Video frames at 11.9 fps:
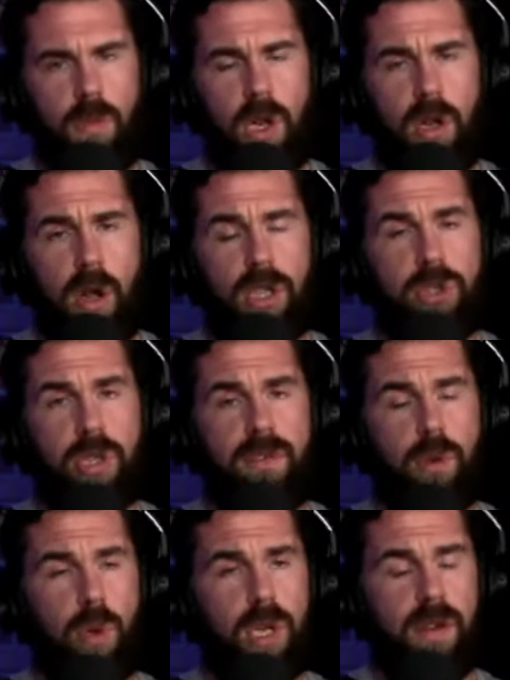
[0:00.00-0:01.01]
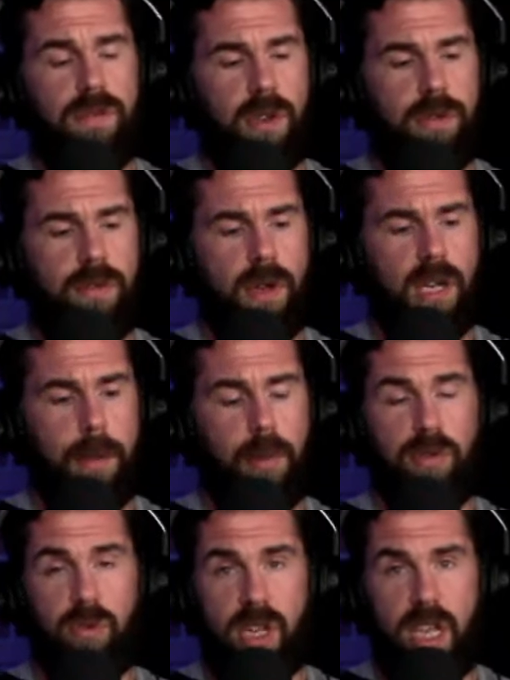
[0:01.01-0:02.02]
I'll also give you a gift of a
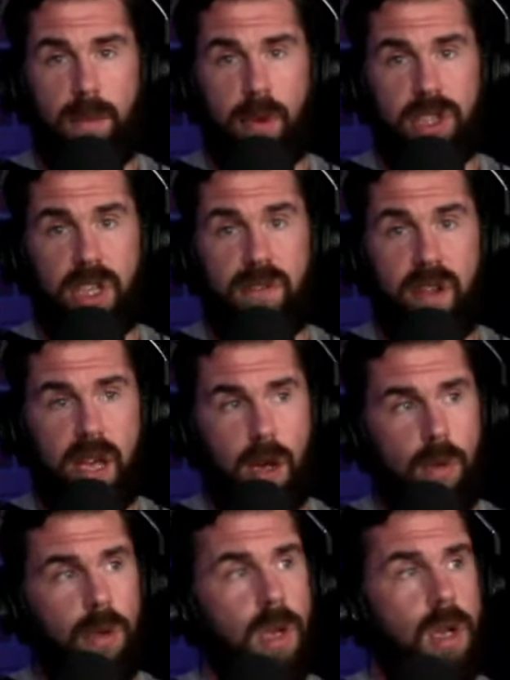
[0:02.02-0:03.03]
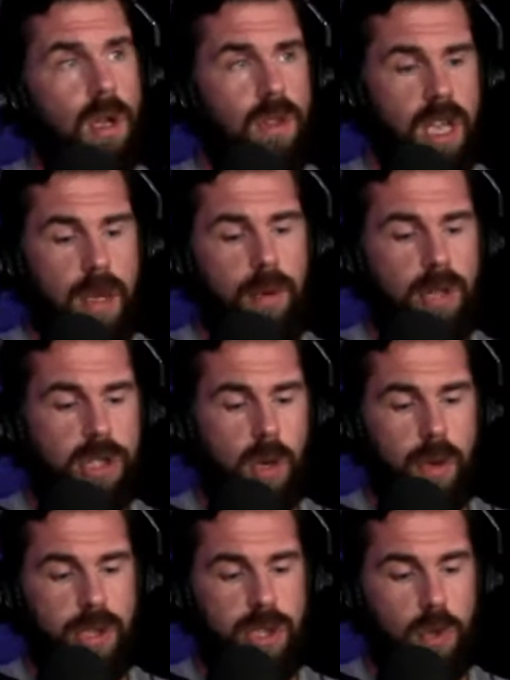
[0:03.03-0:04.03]
couple of free ebooks and a video. The ebooks
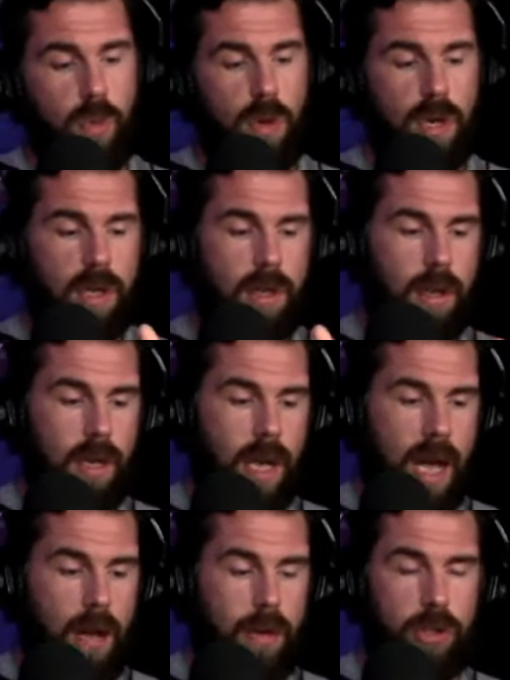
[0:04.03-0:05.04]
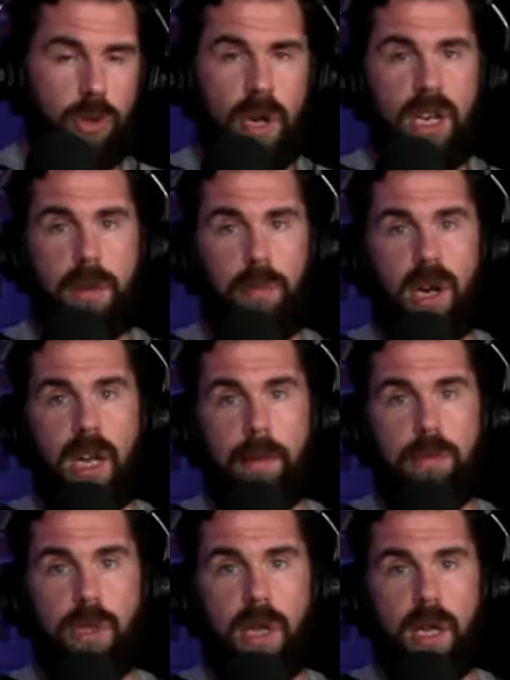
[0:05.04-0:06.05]
go into one how to train to break up
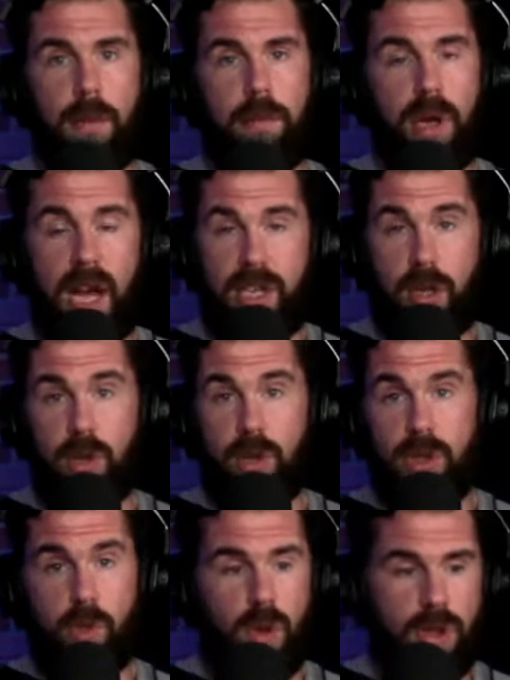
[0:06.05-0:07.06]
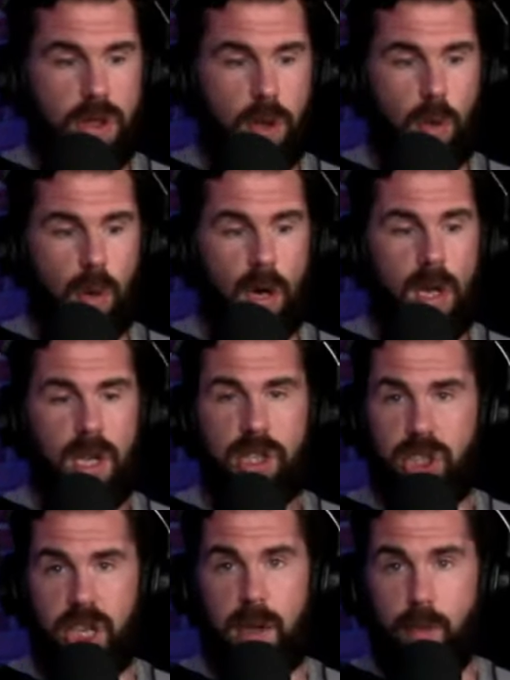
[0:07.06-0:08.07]
uh, plateaus with your
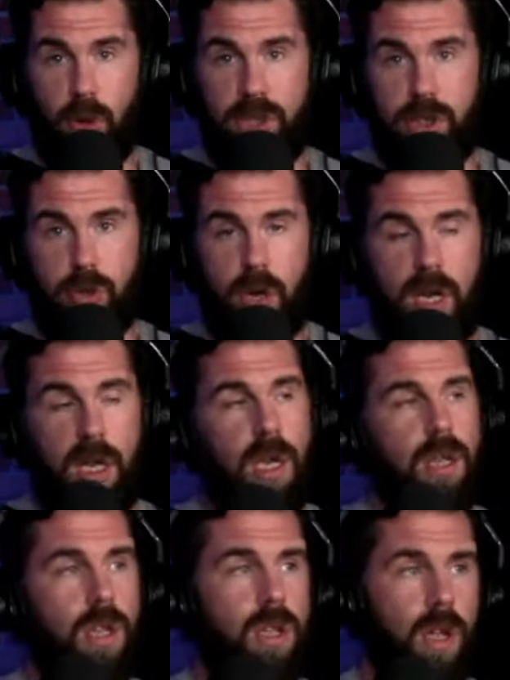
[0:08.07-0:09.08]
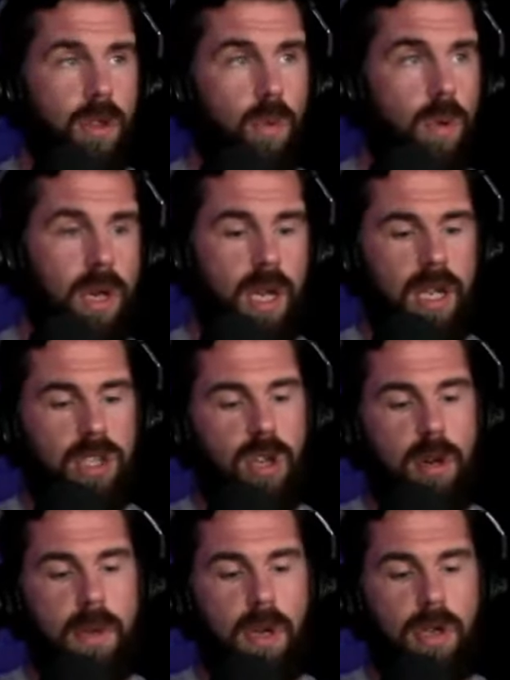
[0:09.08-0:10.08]
sticky points in training. And then the other one is
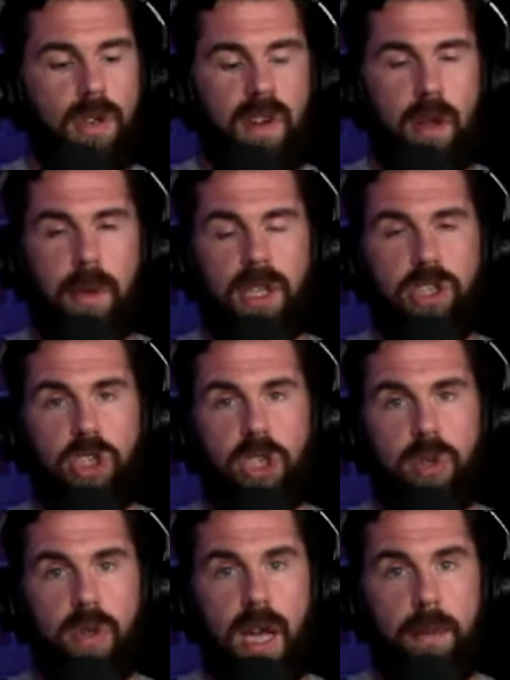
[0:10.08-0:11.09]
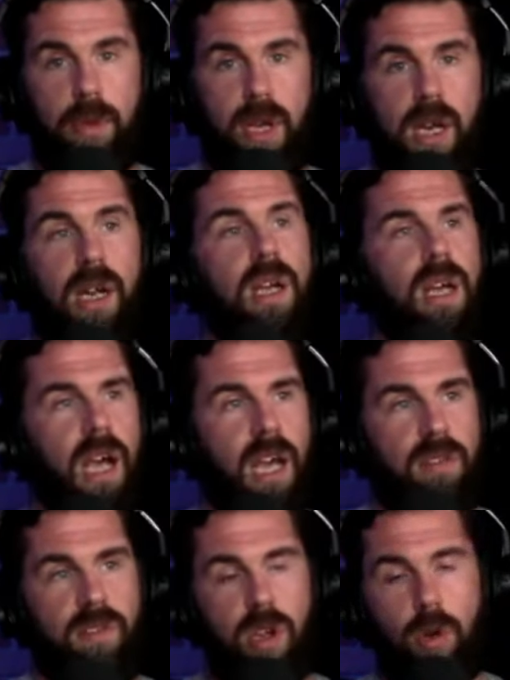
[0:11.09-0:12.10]
going to be on developing a jiu-jitsu game plan.
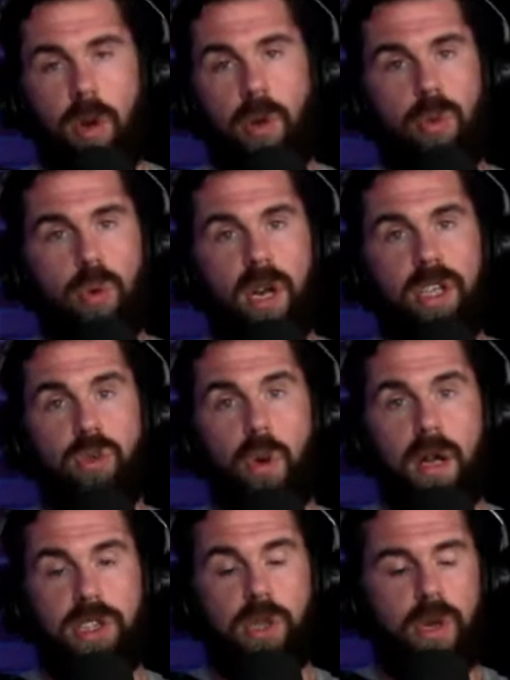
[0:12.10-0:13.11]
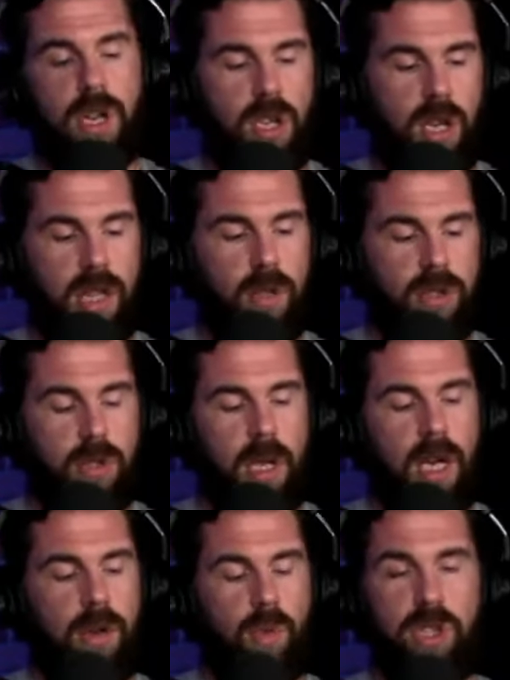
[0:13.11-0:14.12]
And the video will go through it as well. So again, you get those
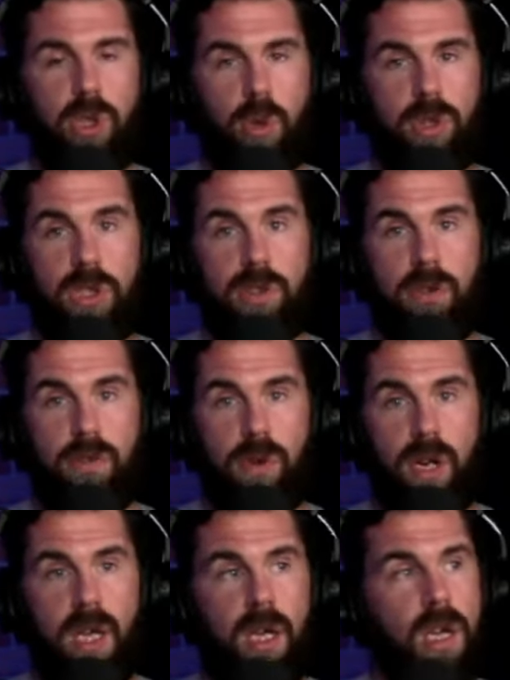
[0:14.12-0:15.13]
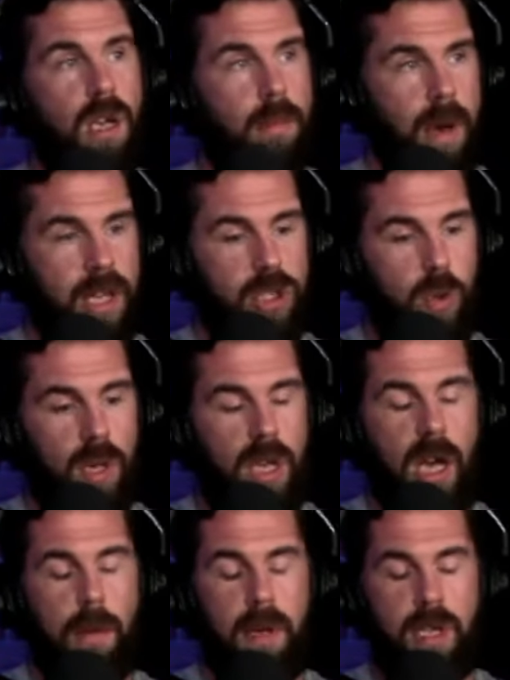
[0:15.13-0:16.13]
uh, resources for free by
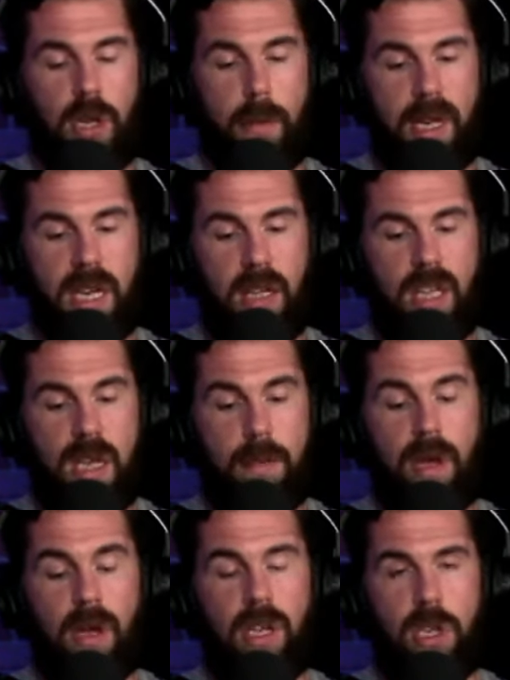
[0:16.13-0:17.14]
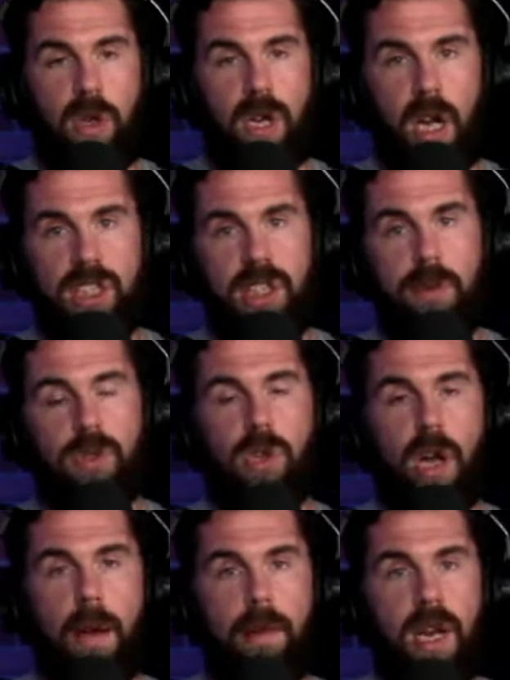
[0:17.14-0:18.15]
joining up. You get my daily email and you can
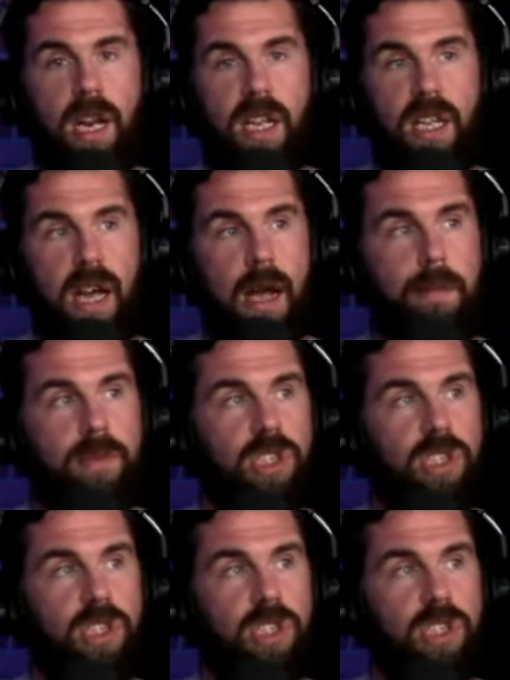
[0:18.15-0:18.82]
unsubscribe at any time.